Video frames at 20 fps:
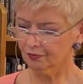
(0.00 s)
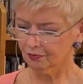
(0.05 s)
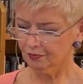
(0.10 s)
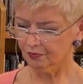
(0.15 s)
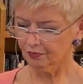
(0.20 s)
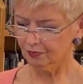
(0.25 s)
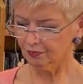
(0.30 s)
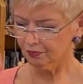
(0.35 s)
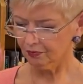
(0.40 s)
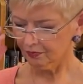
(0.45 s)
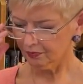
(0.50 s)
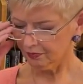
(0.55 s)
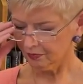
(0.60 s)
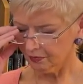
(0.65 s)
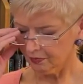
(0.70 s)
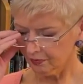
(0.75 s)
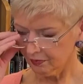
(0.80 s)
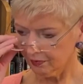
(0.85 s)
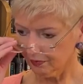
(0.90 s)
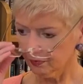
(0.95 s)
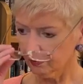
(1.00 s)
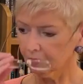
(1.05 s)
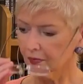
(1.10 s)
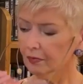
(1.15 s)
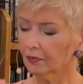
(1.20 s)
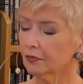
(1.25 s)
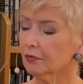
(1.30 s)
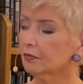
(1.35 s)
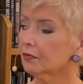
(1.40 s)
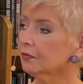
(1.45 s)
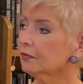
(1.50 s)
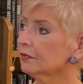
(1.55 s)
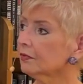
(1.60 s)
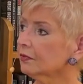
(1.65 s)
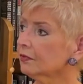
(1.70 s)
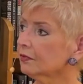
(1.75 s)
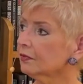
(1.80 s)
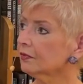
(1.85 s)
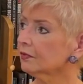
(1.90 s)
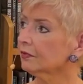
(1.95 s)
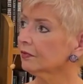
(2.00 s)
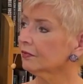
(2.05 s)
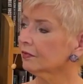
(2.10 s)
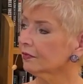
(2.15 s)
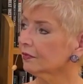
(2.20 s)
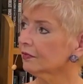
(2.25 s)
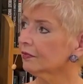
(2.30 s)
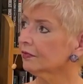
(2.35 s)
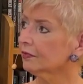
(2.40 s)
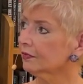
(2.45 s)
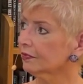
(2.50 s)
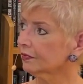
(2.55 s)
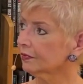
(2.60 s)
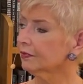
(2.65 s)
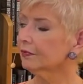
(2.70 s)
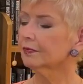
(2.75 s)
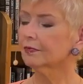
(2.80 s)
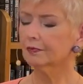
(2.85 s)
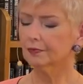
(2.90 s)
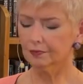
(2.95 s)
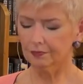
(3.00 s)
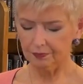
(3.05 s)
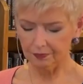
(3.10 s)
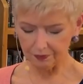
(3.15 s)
(silent)